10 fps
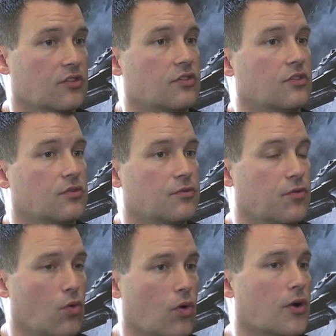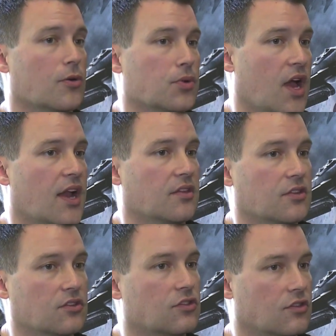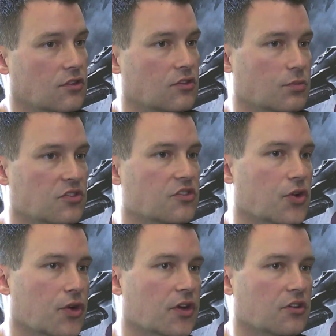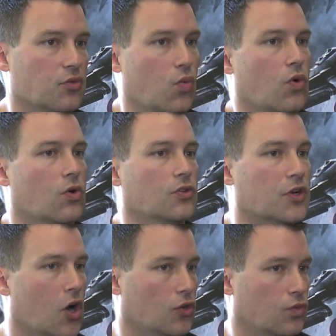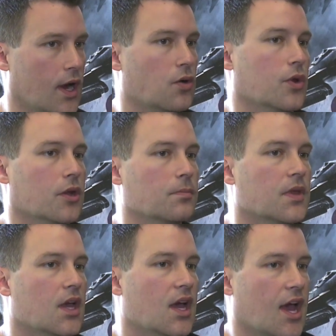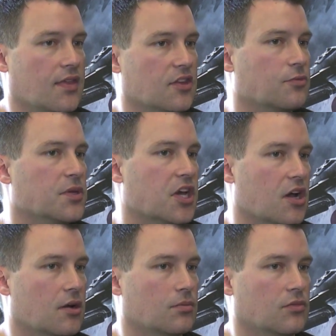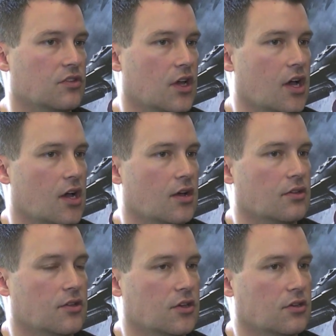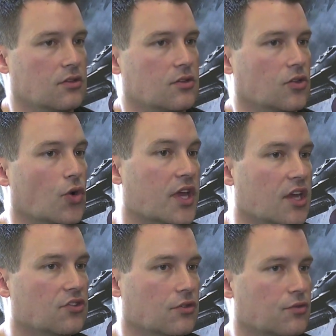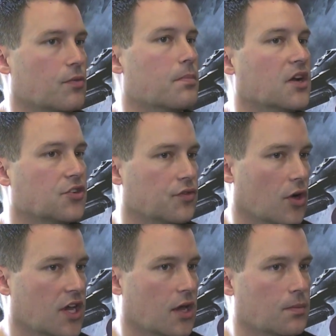this Forerunner planet, this mysterious world called Requiem, and this becomes the location for much of our